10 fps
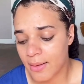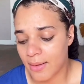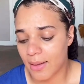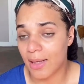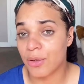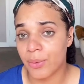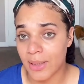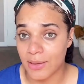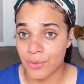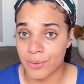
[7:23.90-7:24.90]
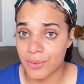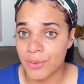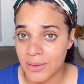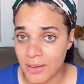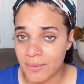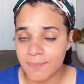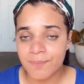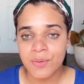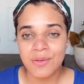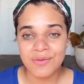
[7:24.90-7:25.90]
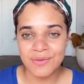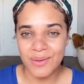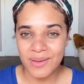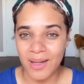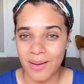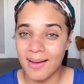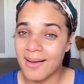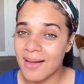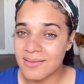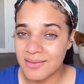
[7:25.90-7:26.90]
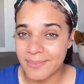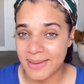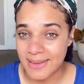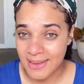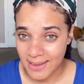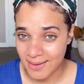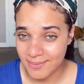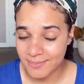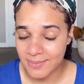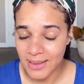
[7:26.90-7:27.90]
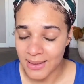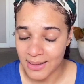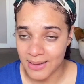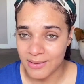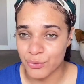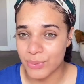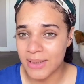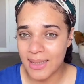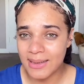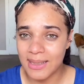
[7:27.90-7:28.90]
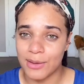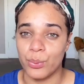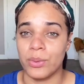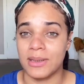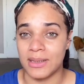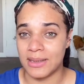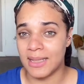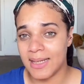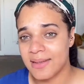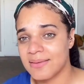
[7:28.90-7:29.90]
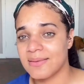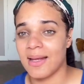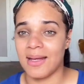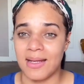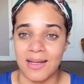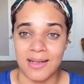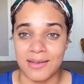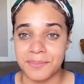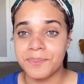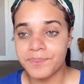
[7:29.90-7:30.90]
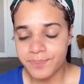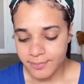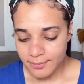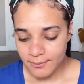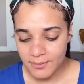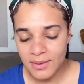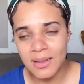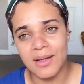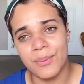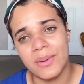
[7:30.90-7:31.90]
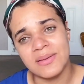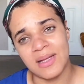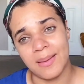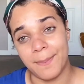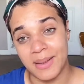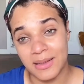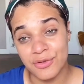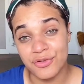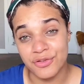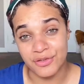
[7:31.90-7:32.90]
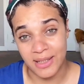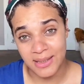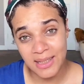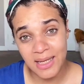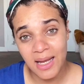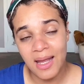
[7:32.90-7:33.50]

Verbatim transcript: I'll go get you the cookie. So now I got to my gate and we had like wooden gates and it was a bit shaky